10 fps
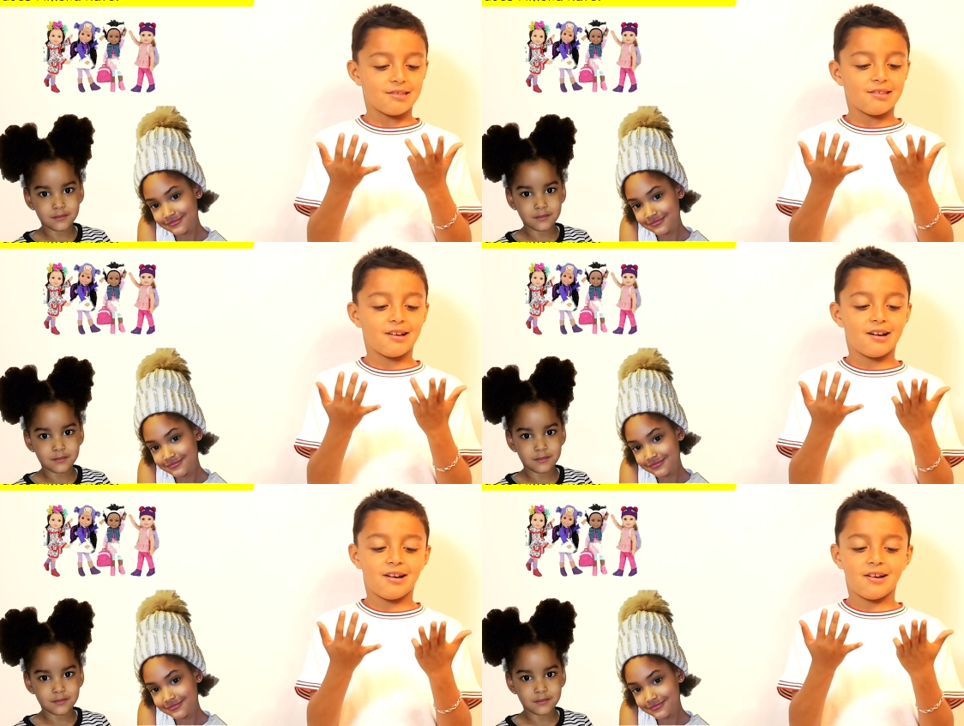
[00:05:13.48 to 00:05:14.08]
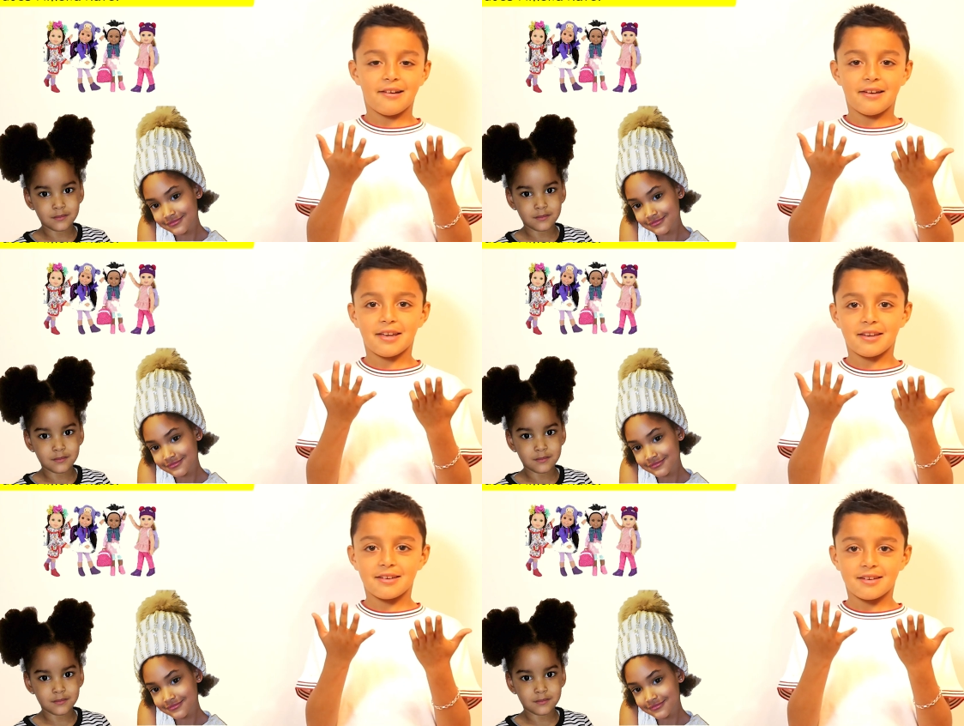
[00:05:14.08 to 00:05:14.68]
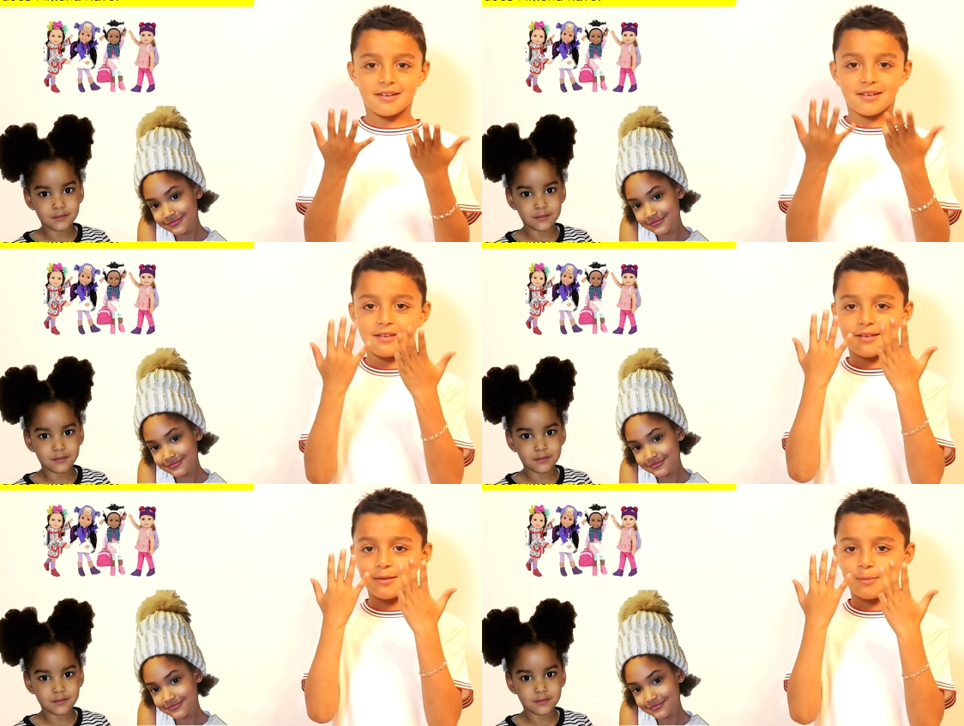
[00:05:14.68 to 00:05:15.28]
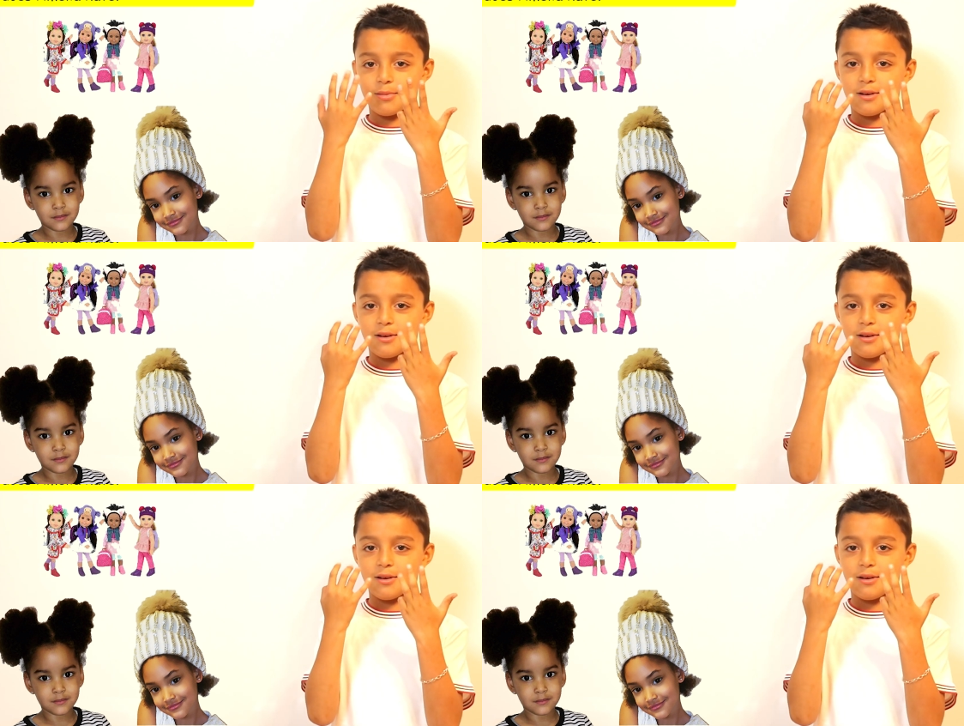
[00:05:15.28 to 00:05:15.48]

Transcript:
Speaker 1: 9 mm -hmm.